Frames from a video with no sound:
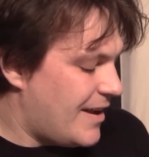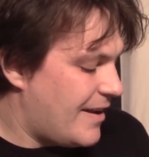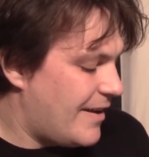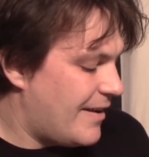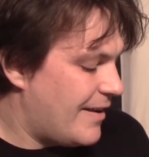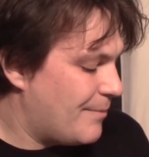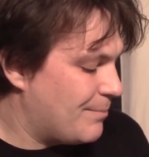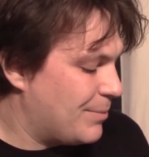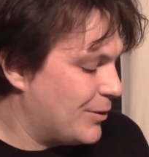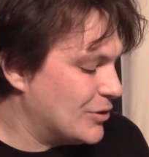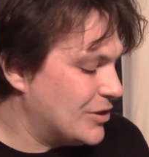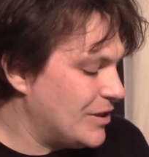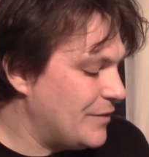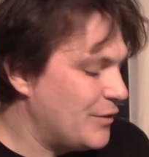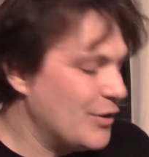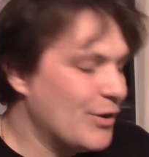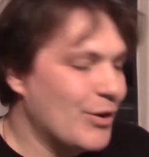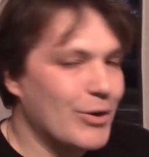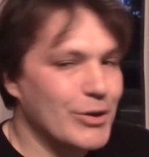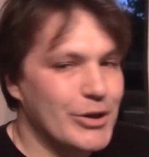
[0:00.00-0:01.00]
Plus, if
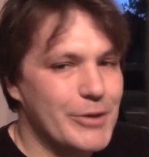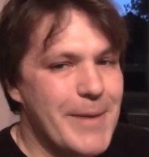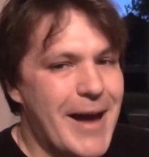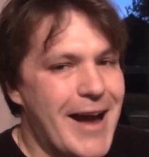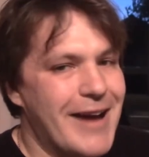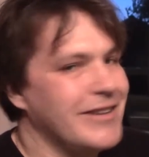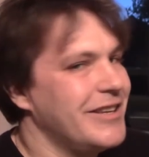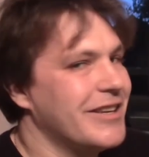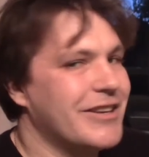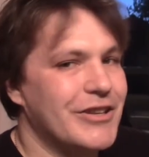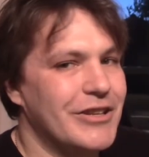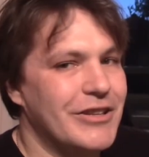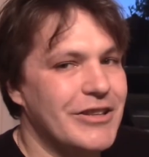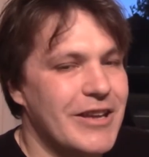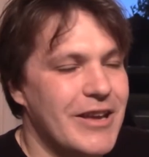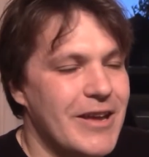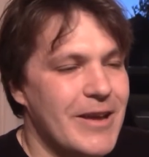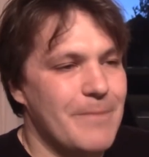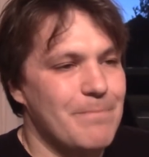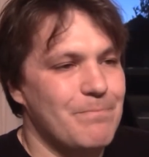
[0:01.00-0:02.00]
you hold them out, you
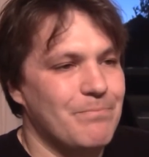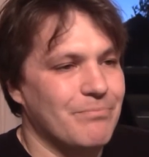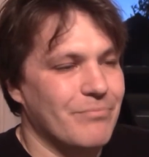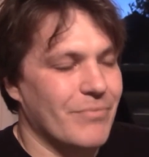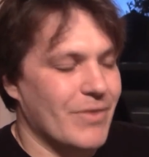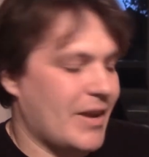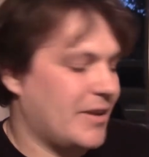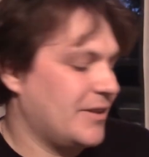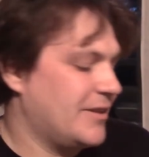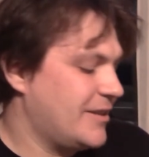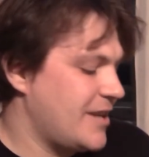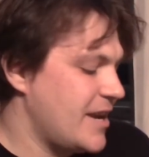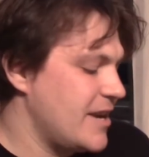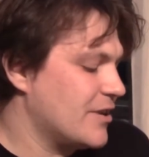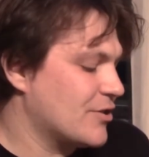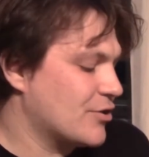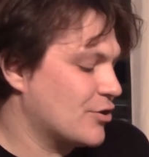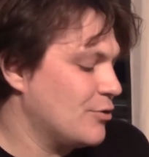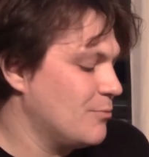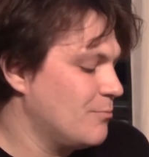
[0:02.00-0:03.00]
can take
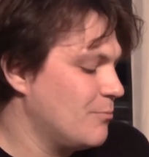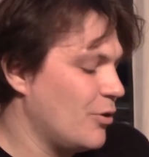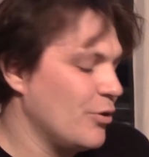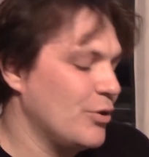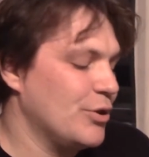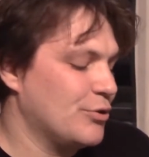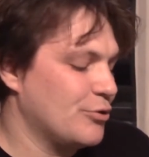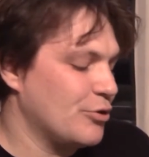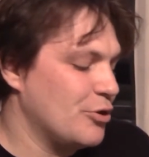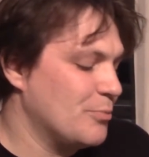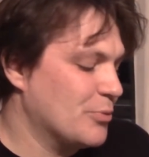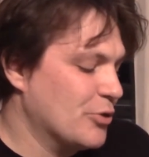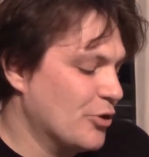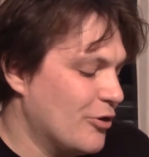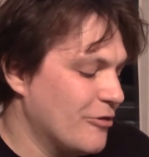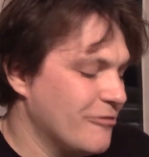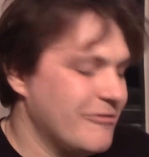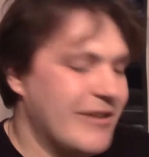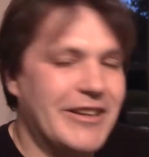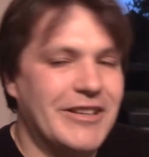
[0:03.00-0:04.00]
some other troops
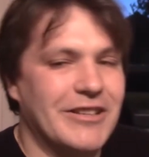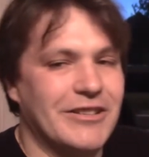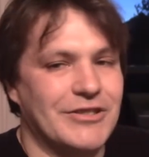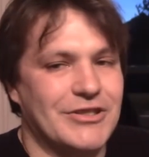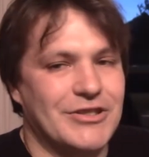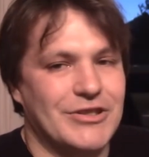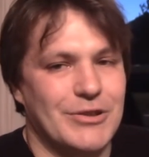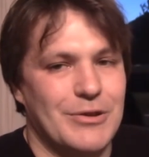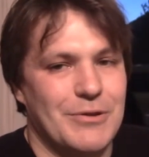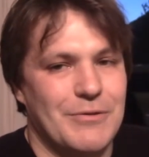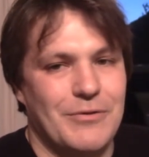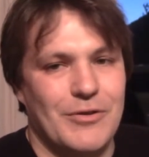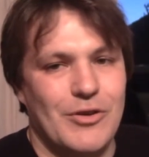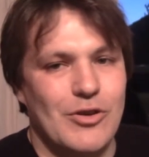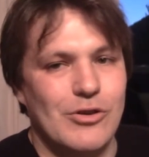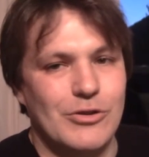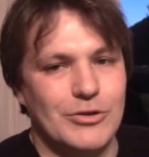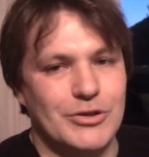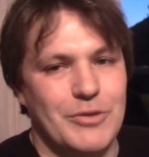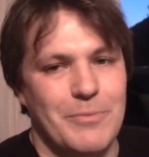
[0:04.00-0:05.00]
or regular stuff
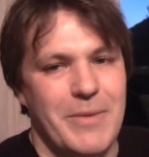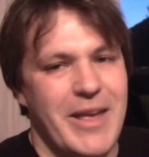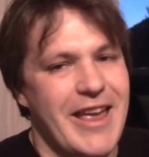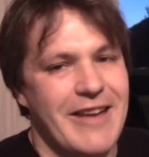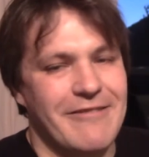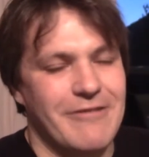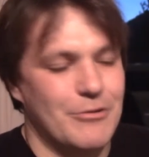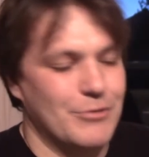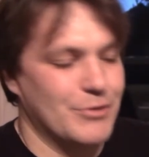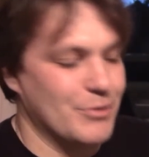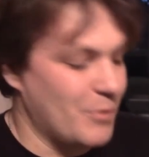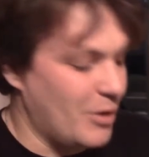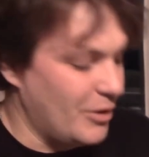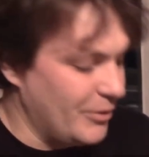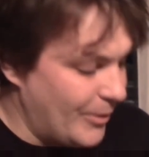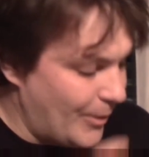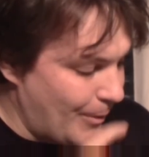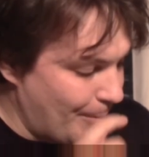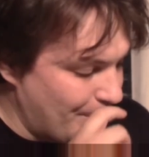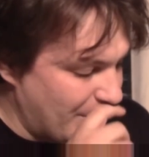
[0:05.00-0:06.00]
or some heroes or
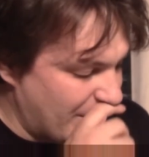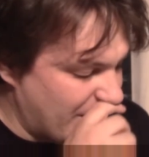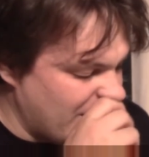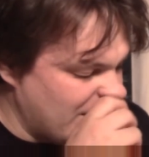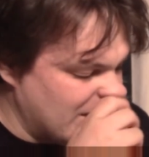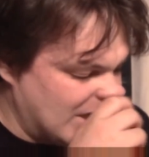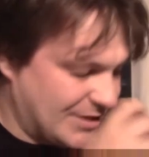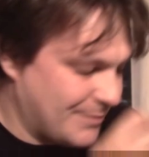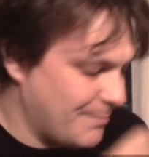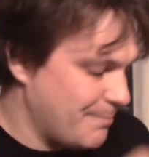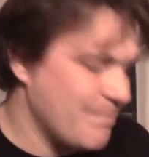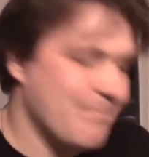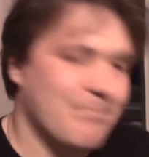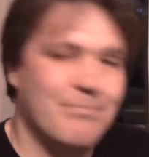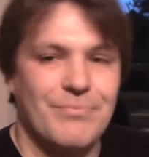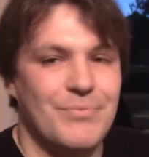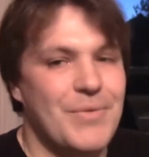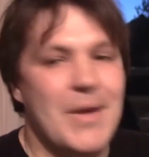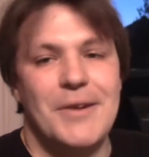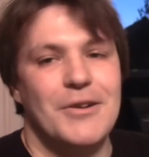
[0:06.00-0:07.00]
whatnot, because
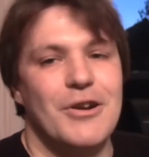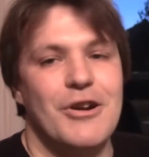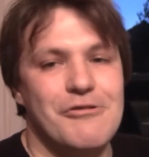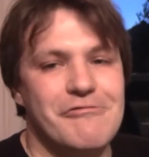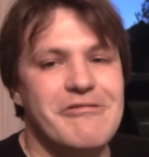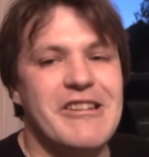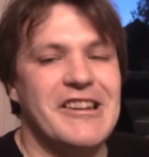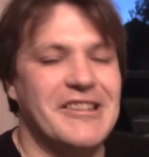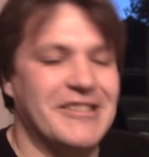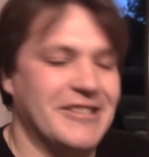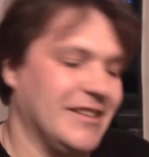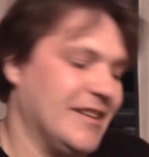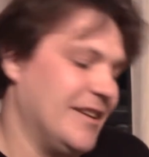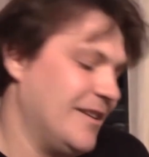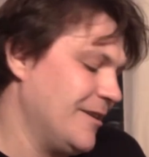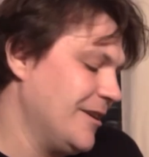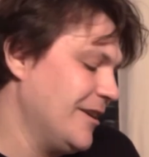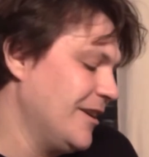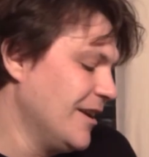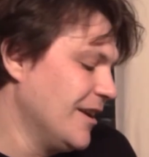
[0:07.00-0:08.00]
they're not regular.
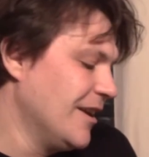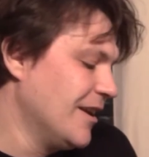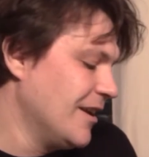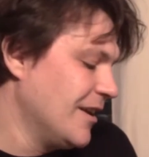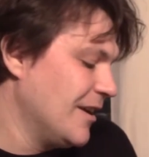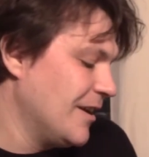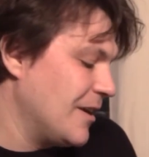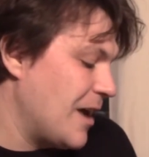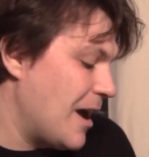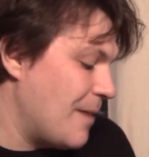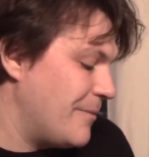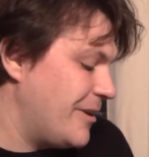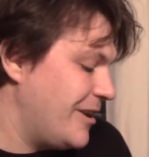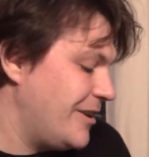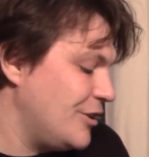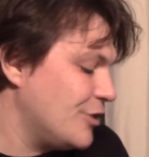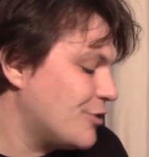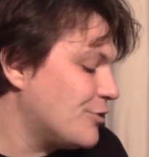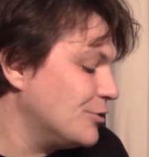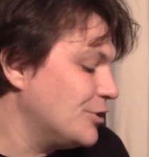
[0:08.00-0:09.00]
I mean,
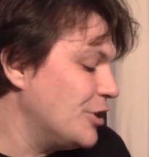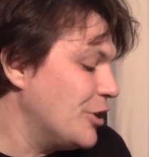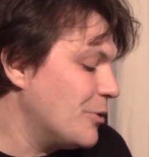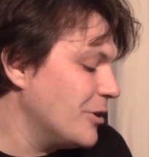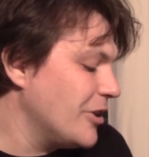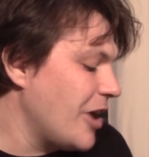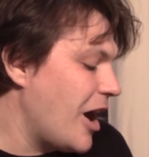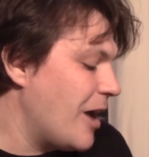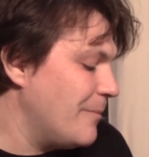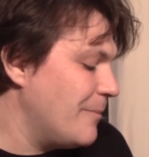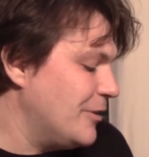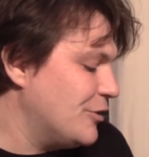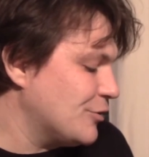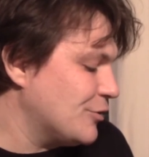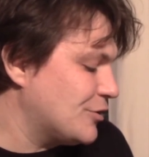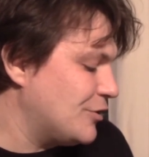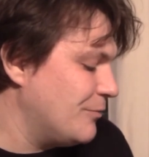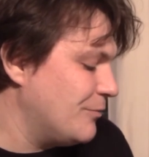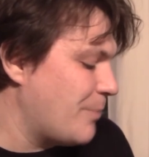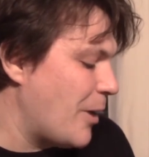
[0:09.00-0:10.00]
you could do an army
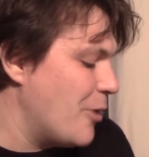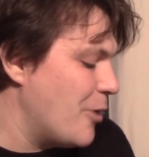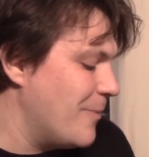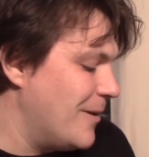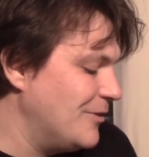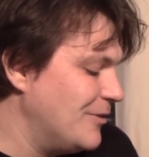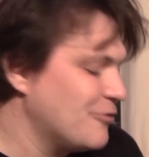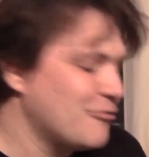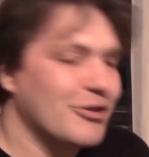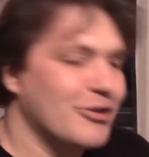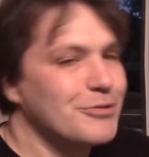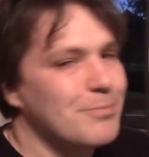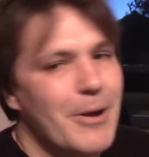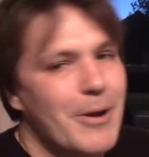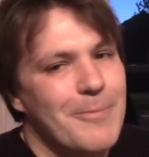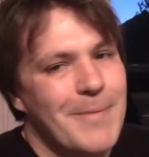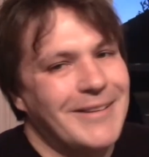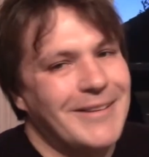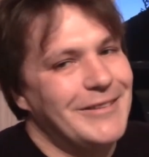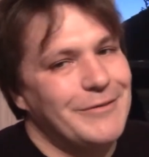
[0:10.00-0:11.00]
just of bowmen and
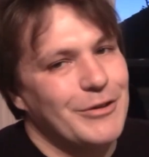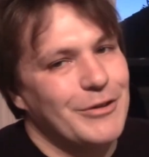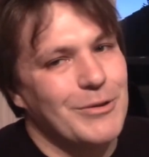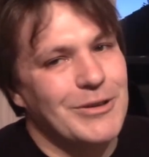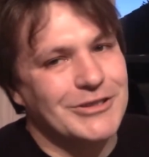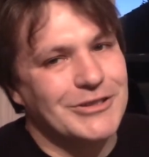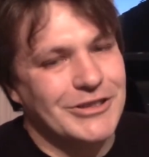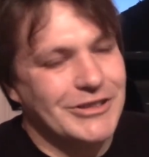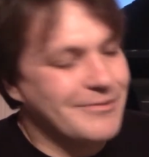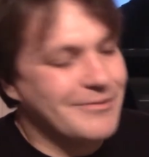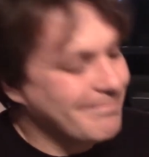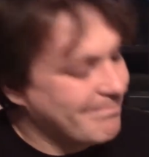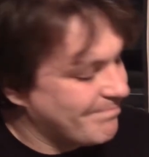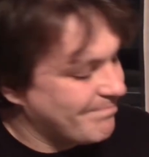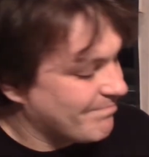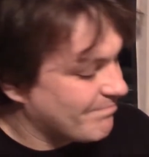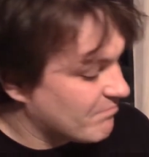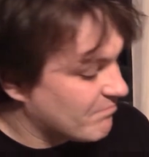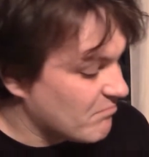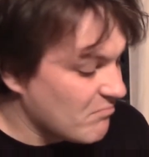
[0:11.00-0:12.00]
crossbowmen if you wanted.
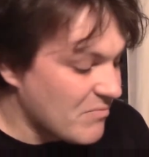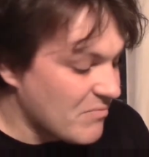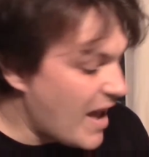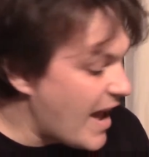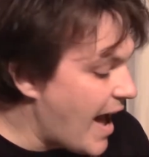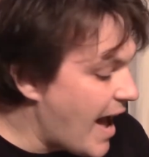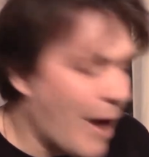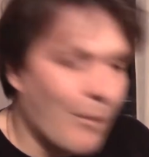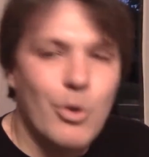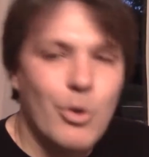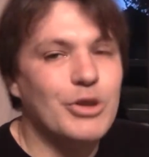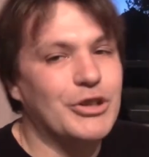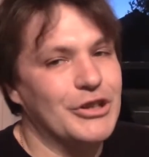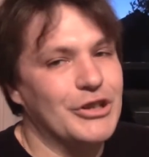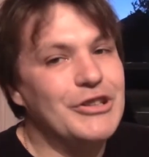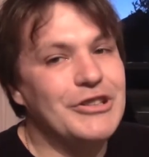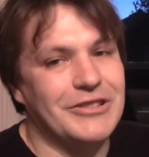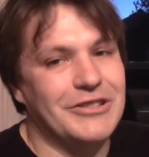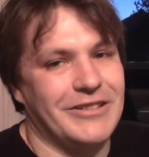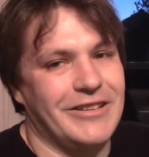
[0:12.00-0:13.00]
I wouldn't,